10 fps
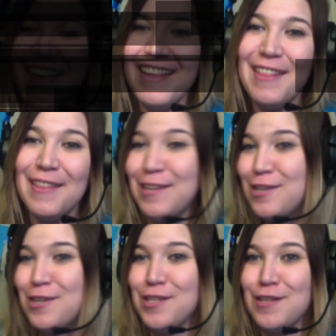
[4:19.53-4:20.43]
These are
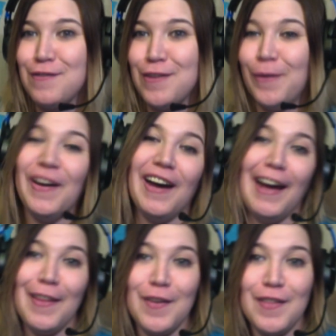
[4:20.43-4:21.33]
just a few
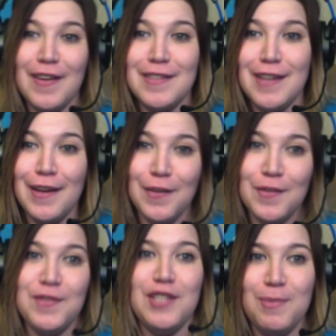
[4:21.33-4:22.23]
other things I use
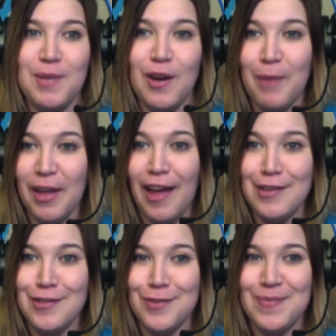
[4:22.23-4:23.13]
for T P R in my
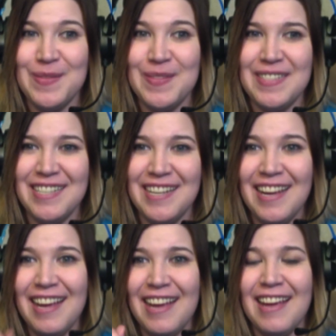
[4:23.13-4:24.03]
classroom.
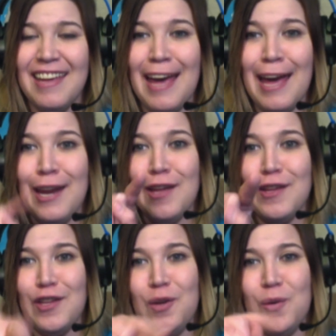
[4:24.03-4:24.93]
Can
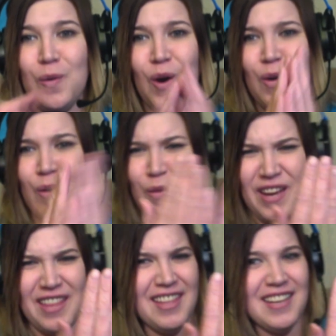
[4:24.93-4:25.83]
you
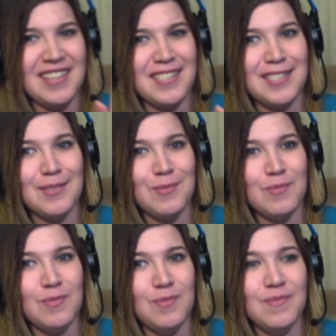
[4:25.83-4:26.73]
read this?
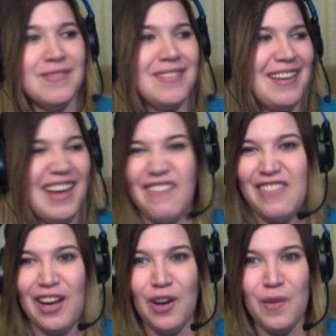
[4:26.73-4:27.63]
If
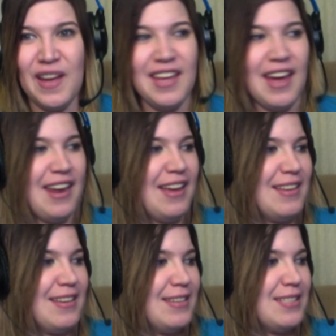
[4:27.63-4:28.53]
they aren't quite getting it,
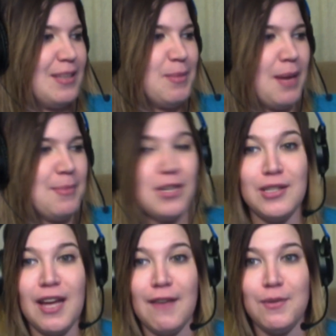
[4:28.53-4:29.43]
sometimes I just
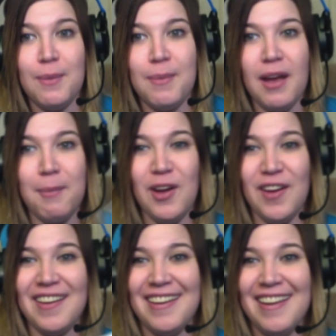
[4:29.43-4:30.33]
have to whip out a book.
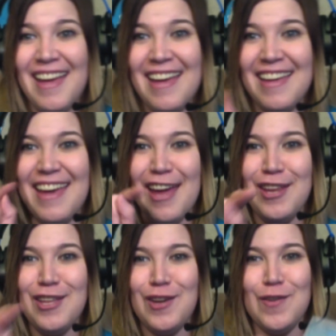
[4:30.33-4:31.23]

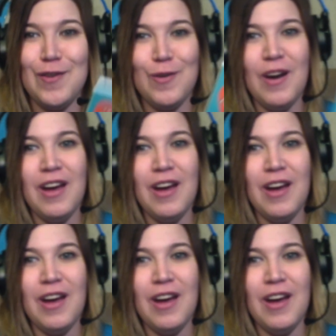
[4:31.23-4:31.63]
Can you